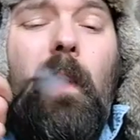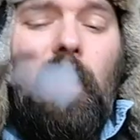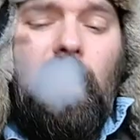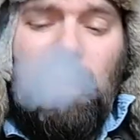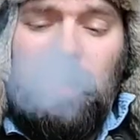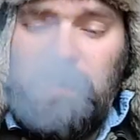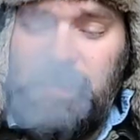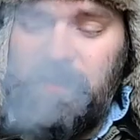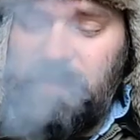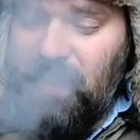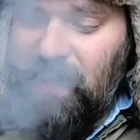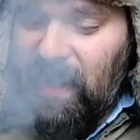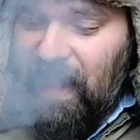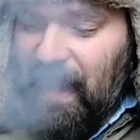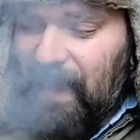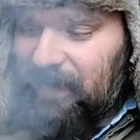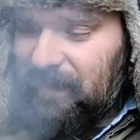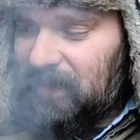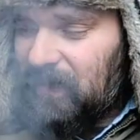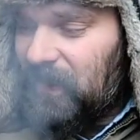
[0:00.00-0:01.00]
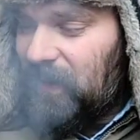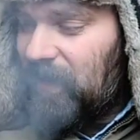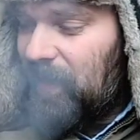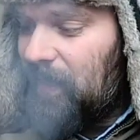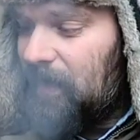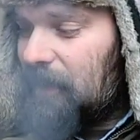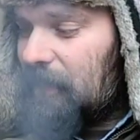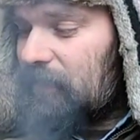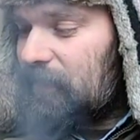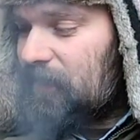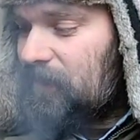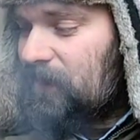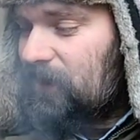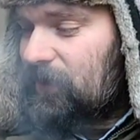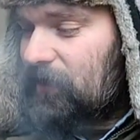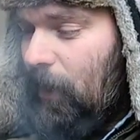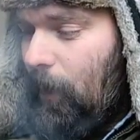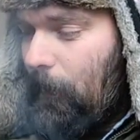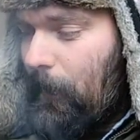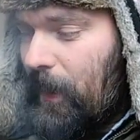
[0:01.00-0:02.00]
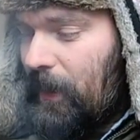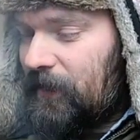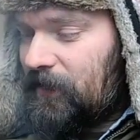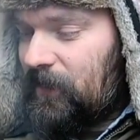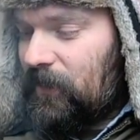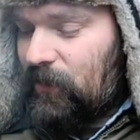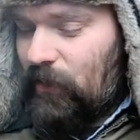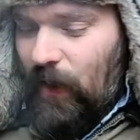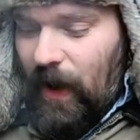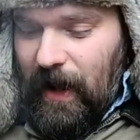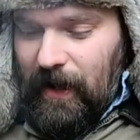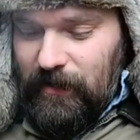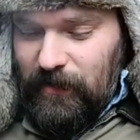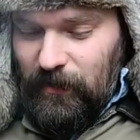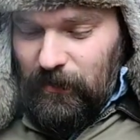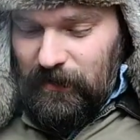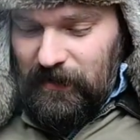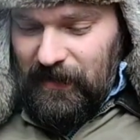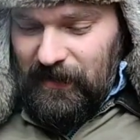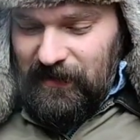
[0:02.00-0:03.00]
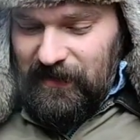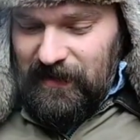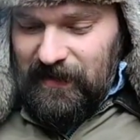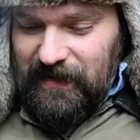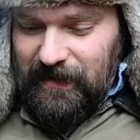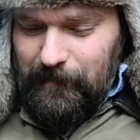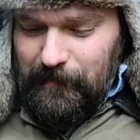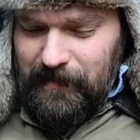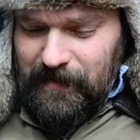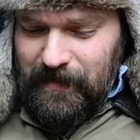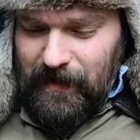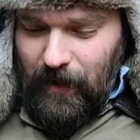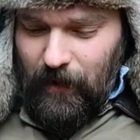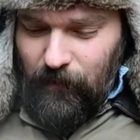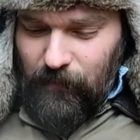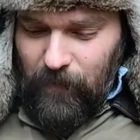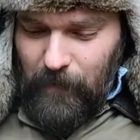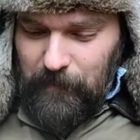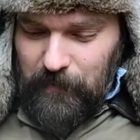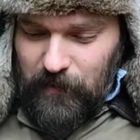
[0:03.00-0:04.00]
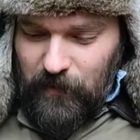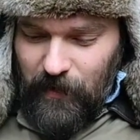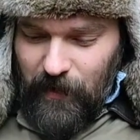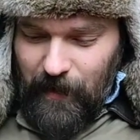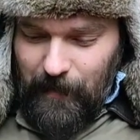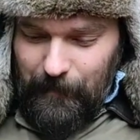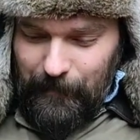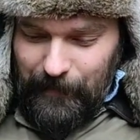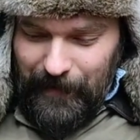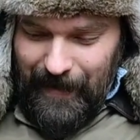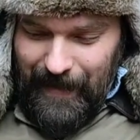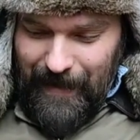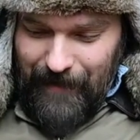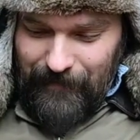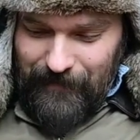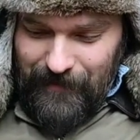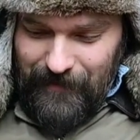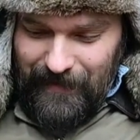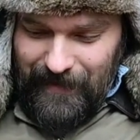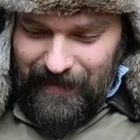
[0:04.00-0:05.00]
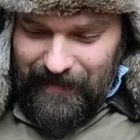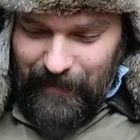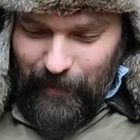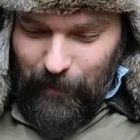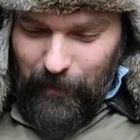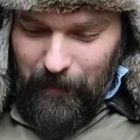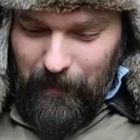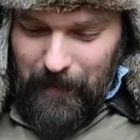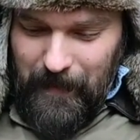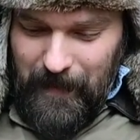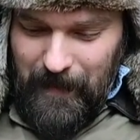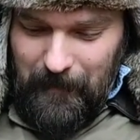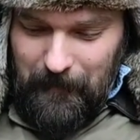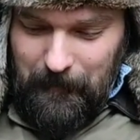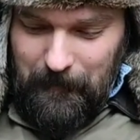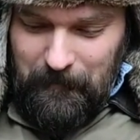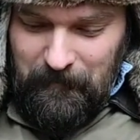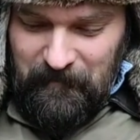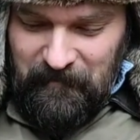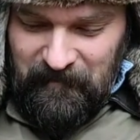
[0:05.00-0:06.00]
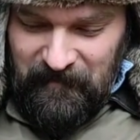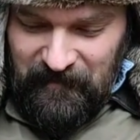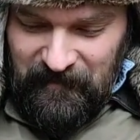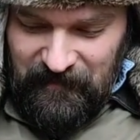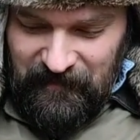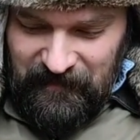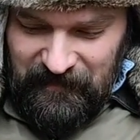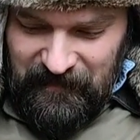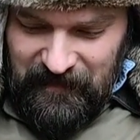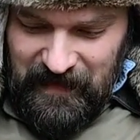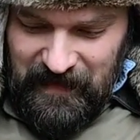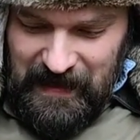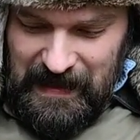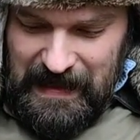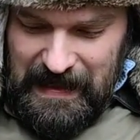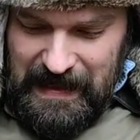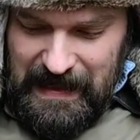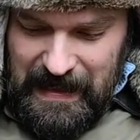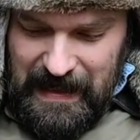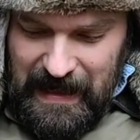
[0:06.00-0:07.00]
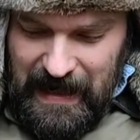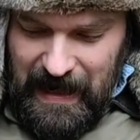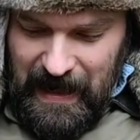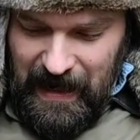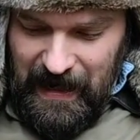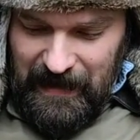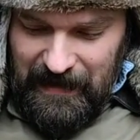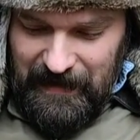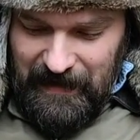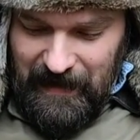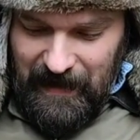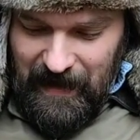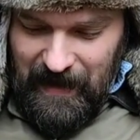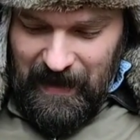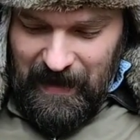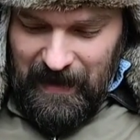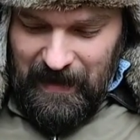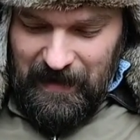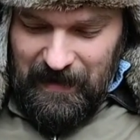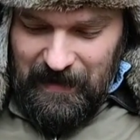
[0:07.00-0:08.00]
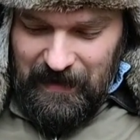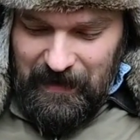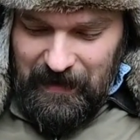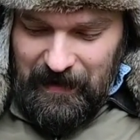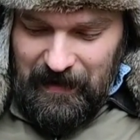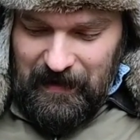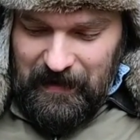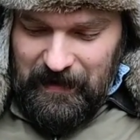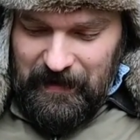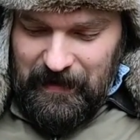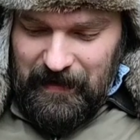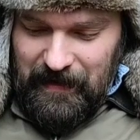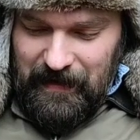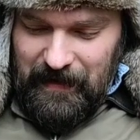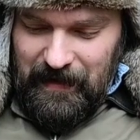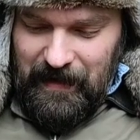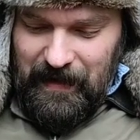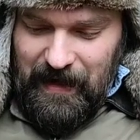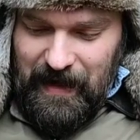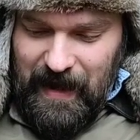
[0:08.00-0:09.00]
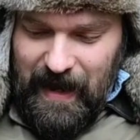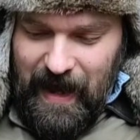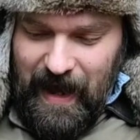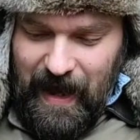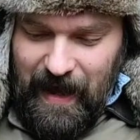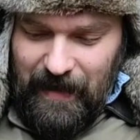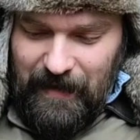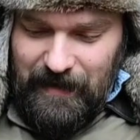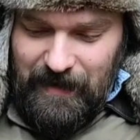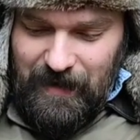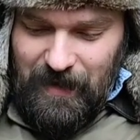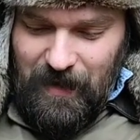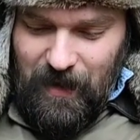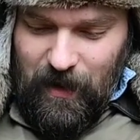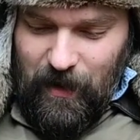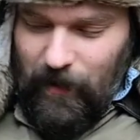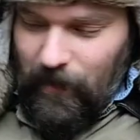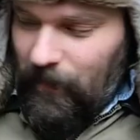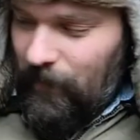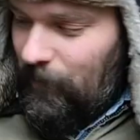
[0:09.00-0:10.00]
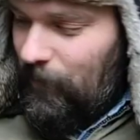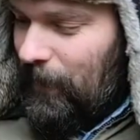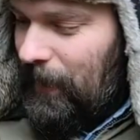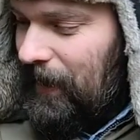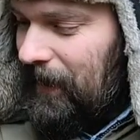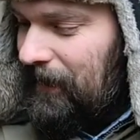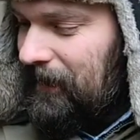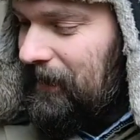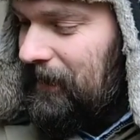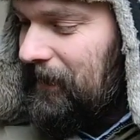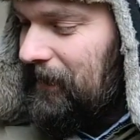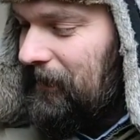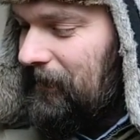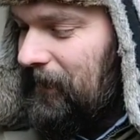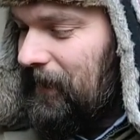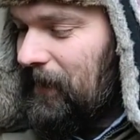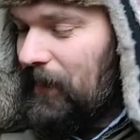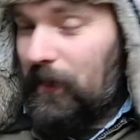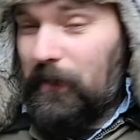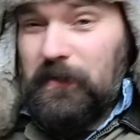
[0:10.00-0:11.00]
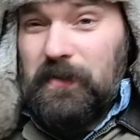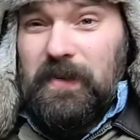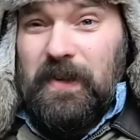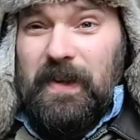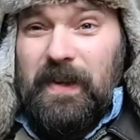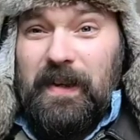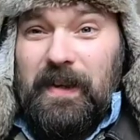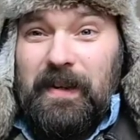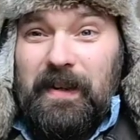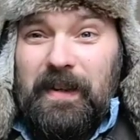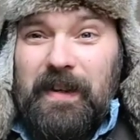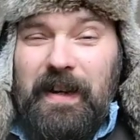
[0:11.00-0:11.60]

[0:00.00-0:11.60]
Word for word: because he has done so much to try to distance himself from Trump after this whole thing. And uh, yeah, you know when when those uh,